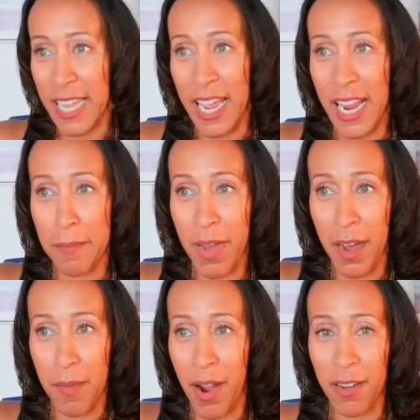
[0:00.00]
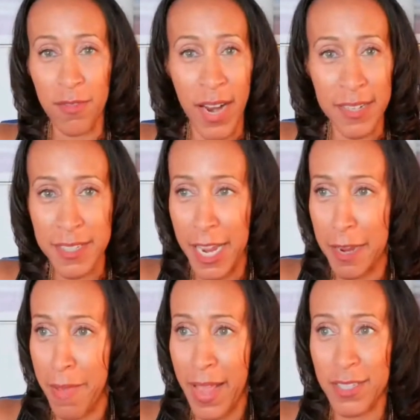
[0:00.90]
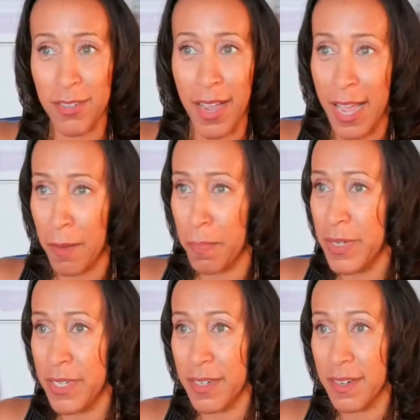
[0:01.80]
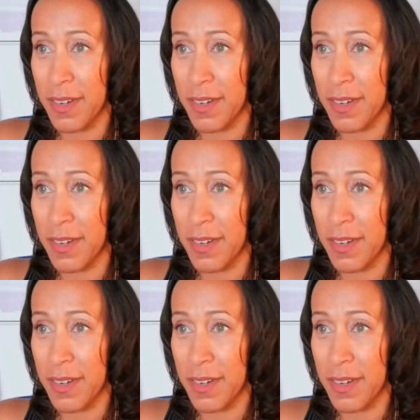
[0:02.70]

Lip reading: Like my arthritis came back. So I got to put